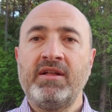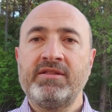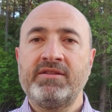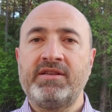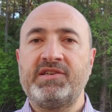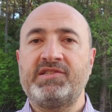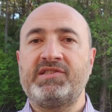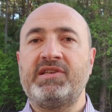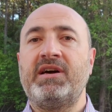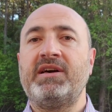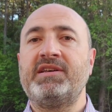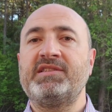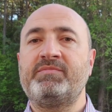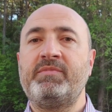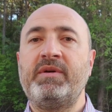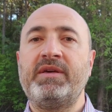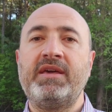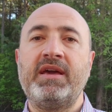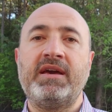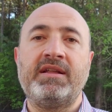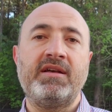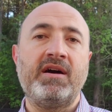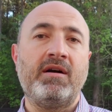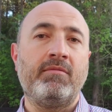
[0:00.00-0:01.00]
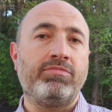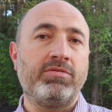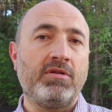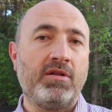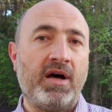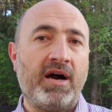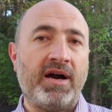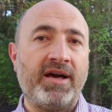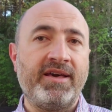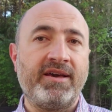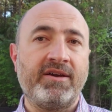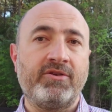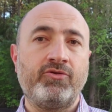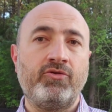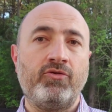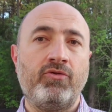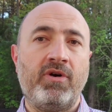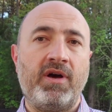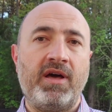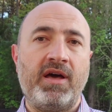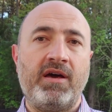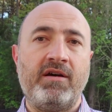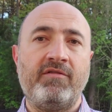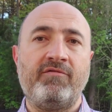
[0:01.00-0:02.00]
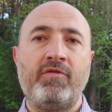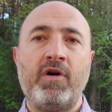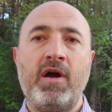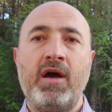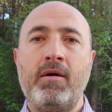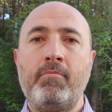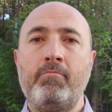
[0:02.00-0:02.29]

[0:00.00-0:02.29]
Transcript: Tesla has begun applying to have